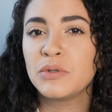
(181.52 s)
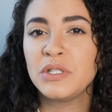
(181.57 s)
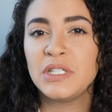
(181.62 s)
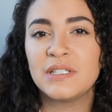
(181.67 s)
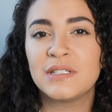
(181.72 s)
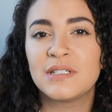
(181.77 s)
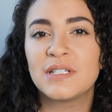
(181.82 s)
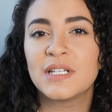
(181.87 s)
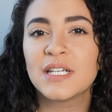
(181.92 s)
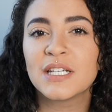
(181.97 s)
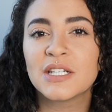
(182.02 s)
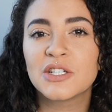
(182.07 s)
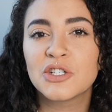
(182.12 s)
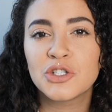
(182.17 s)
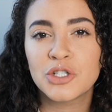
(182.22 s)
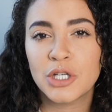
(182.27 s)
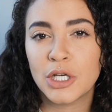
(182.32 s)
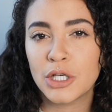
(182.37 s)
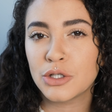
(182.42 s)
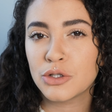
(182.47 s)
needed to
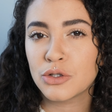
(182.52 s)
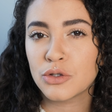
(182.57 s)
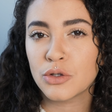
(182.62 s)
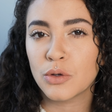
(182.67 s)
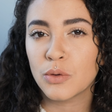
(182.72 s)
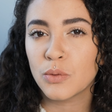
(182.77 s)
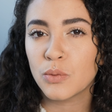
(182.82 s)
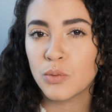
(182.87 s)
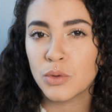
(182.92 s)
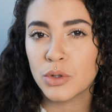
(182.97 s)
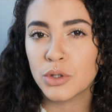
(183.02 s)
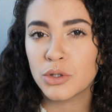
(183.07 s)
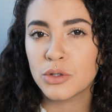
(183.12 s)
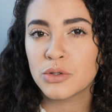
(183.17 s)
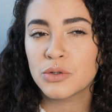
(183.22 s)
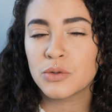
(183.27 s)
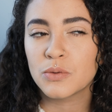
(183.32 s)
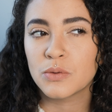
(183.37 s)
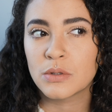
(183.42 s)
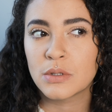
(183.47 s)
exchange their
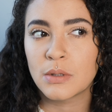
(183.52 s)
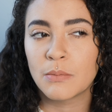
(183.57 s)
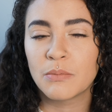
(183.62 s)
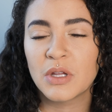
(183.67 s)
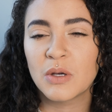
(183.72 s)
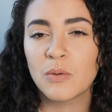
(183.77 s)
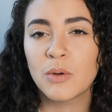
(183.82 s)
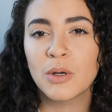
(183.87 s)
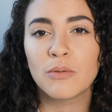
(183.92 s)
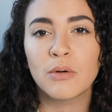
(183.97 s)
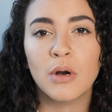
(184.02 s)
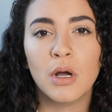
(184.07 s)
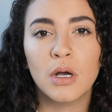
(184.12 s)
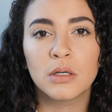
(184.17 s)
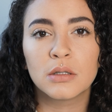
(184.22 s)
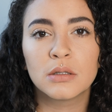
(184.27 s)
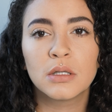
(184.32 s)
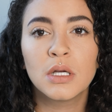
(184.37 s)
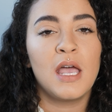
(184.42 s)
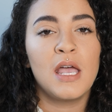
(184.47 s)
orders or something went
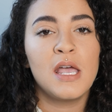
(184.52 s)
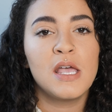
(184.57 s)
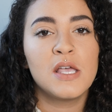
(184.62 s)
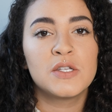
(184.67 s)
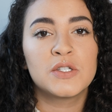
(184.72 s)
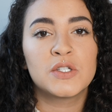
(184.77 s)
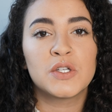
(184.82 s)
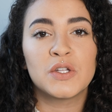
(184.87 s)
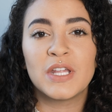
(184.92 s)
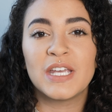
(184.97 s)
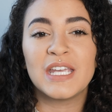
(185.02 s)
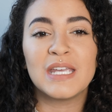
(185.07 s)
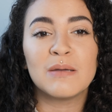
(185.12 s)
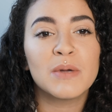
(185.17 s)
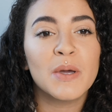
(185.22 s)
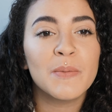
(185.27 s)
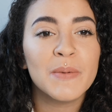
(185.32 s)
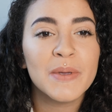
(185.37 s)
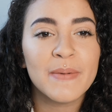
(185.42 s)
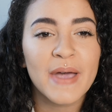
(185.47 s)
wrong. So they
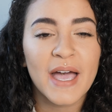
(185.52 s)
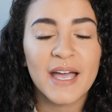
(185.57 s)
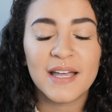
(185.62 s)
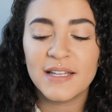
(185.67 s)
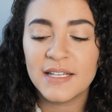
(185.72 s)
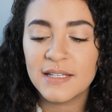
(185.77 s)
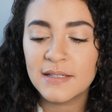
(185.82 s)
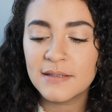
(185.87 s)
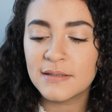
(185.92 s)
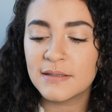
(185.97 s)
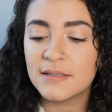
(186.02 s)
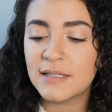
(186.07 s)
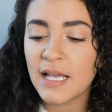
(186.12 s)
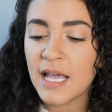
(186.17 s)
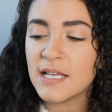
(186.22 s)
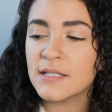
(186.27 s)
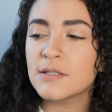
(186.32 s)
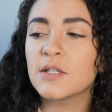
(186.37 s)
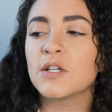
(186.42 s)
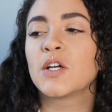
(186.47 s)
email me back, like
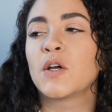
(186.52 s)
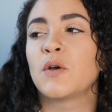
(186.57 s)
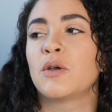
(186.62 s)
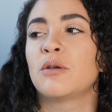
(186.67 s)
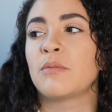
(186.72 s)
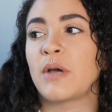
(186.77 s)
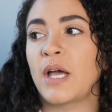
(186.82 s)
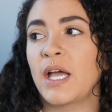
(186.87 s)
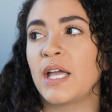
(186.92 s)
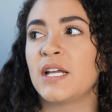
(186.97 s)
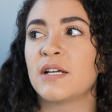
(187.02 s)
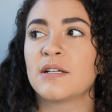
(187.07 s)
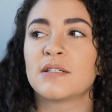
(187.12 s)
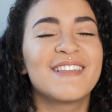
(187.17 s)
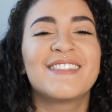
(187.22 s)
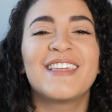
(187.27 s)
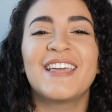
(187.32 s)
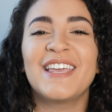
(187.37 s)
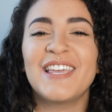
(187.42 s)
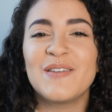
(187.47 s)
days are going by here.
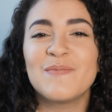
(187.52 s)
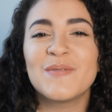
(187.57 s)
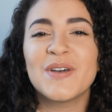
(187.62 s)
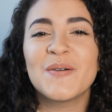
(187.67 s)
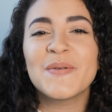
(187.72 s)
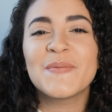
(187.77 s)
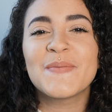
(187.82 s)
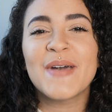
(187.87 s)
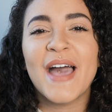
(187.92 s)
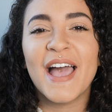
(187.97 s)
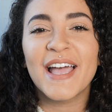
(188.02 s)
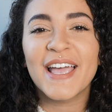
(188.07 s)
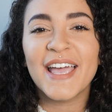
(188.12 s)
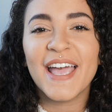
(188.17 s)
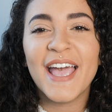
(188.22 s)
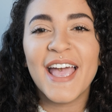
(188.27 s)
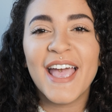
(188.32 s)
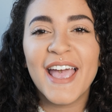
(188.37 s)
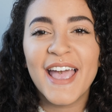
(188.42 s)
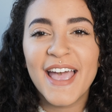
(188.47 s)
They email me back
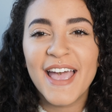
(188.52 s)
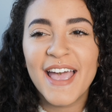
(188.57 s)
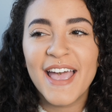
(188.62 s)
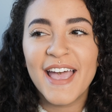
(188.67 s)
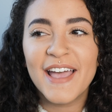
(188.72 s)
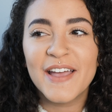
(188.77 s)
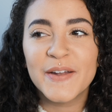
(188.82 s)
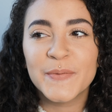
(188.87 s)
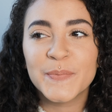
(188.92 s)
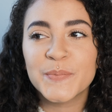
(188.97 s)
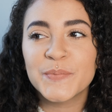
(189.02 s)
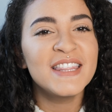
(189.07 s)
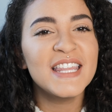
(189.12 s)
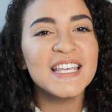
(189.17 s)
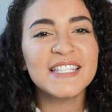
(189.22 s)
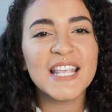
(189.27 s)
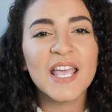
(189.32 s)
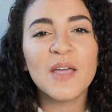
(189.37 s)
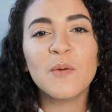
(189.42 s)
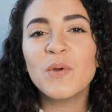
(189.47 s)
and they
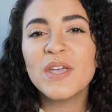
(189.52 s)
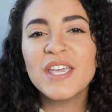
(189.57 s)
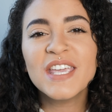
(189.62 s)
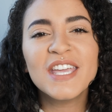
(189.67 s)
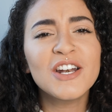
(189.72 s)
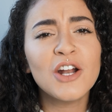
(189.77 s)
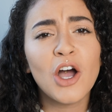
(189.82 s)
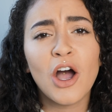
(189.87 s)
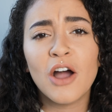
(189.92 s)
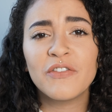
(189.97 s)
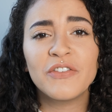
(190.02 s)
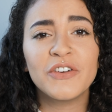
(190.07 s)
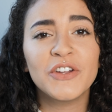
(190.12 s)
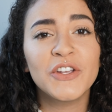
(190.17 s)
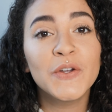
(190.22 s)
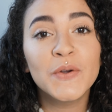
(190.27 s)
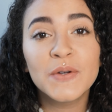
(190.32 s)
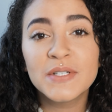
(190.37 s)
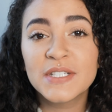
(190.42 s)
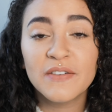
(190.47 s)
say, we can offer
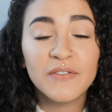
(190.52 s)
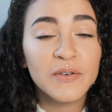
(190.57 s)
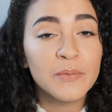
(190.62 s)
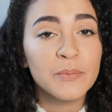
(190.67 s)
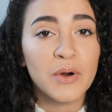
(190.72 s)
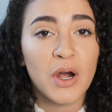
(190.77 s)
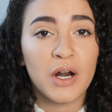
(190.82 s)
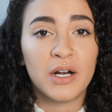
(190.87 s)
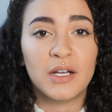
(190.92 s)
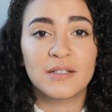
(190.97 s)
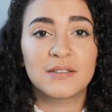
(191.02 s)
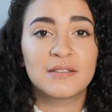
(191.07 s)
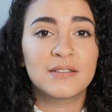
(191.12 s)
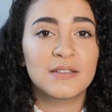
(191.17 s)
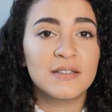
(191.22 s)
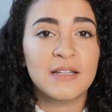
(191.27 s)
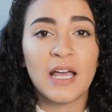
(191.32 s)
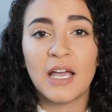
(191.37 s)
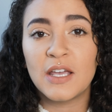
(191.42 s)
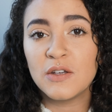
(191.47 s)
you a different product
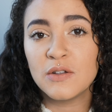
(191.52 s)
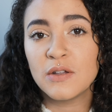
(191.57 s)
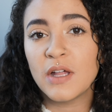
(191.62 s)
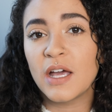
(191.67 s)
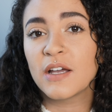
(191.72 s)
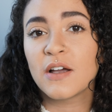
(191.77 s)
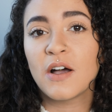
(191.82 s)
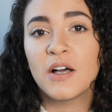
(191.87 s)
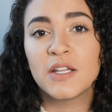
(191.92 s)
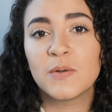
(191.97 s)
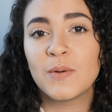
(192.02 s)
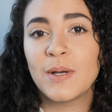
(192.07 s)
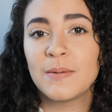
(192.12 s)
that you like on the